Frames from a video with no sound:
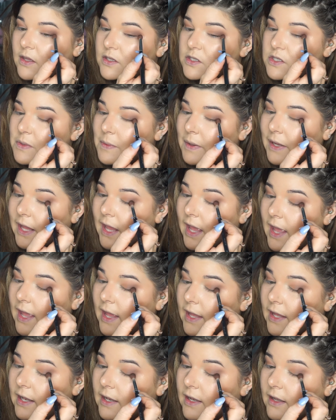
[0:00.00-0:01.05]
So
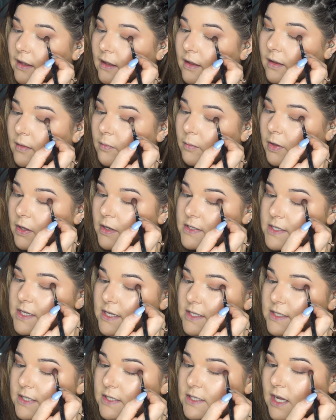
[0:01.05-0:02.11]
again, because it
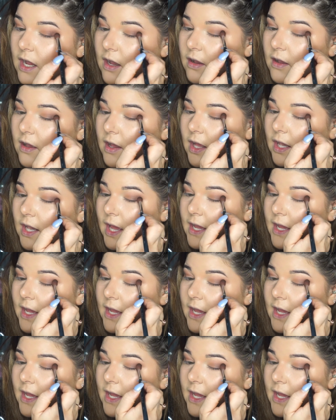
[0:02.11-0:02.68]
is a darker color,